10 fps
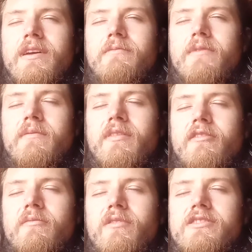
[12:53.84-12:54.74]
Maybe there
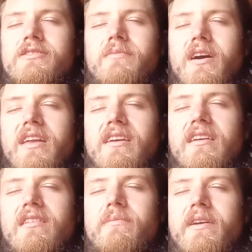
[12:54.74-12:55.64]
are more shamanic
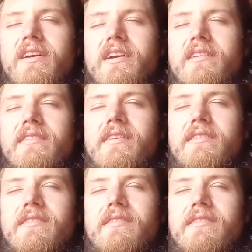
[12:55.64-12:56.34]
experiences.